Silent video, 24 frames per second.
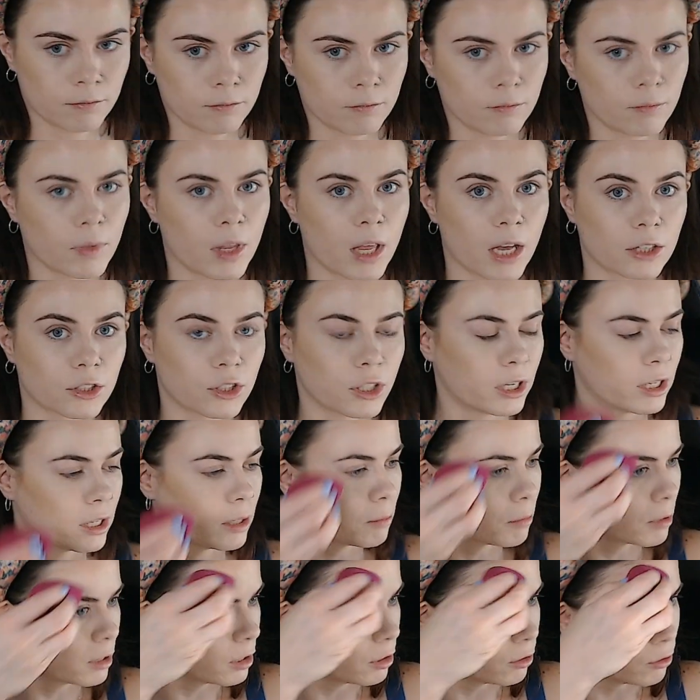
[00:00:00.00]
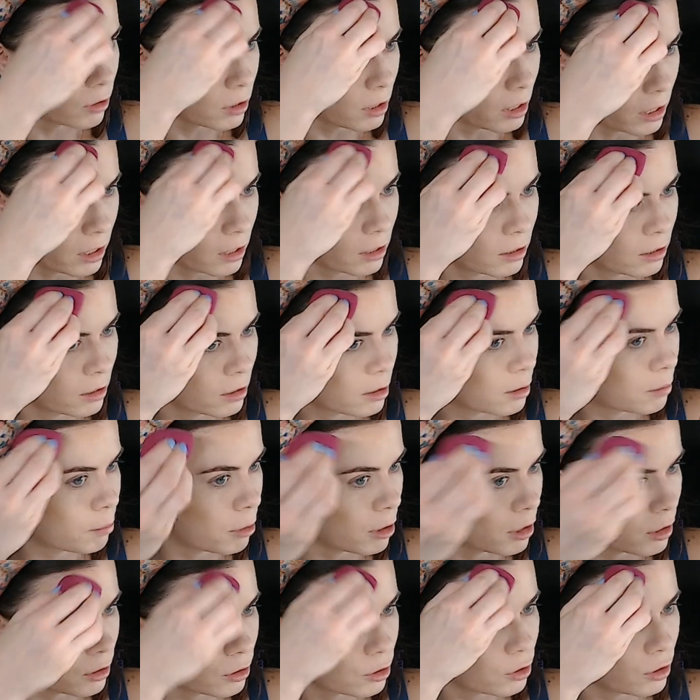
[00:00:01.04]
Actually, I am going to use the
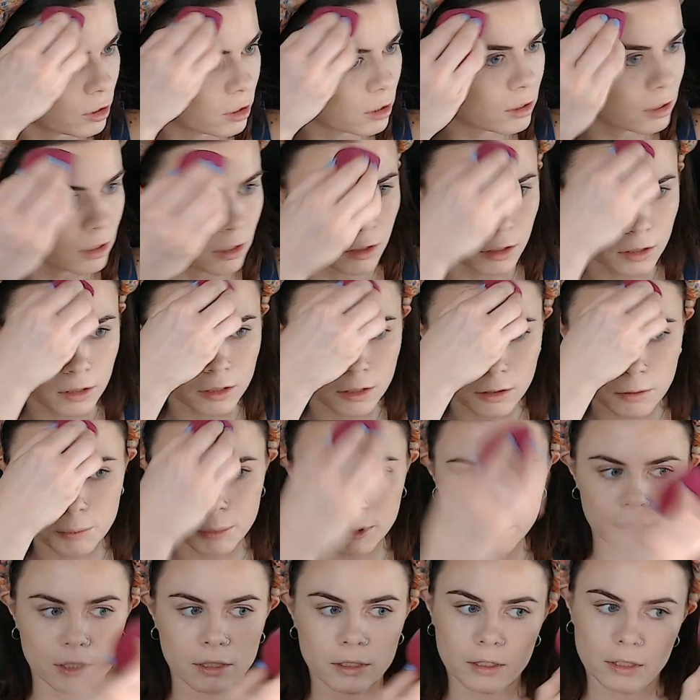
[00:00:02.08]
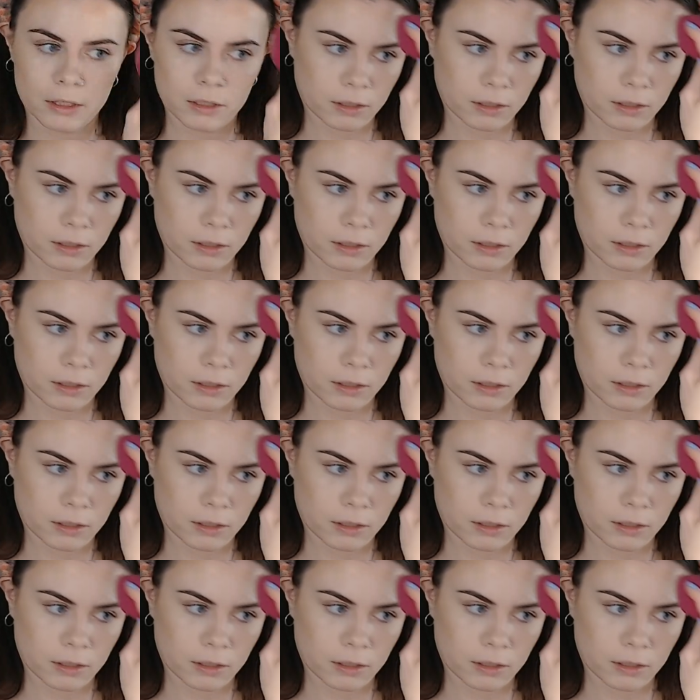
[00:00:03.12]
sponge just a little bit.